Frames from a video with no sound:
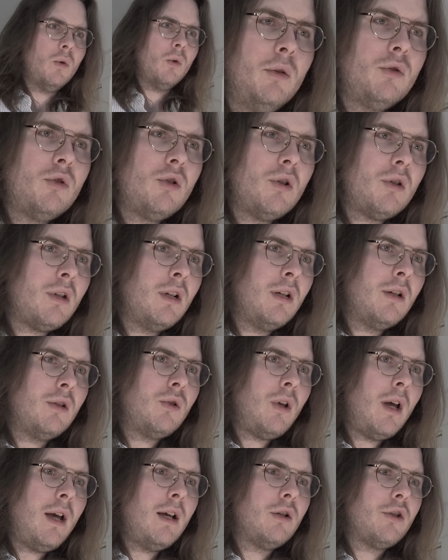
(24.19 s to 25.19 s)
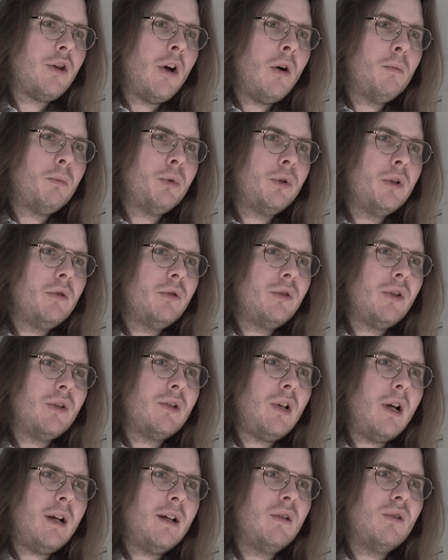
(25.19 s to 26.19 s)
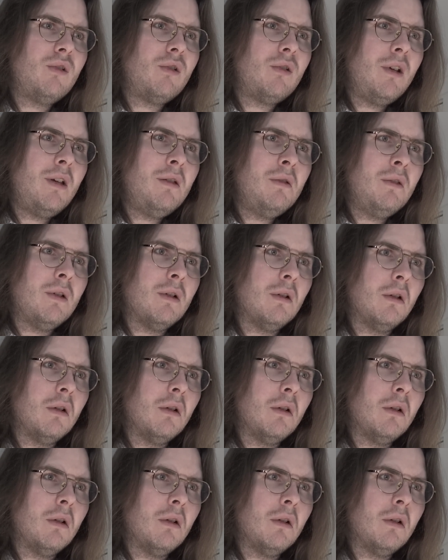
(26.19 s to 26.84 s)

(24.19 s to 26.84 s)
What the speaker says: I was just going to say, don't produce a second season.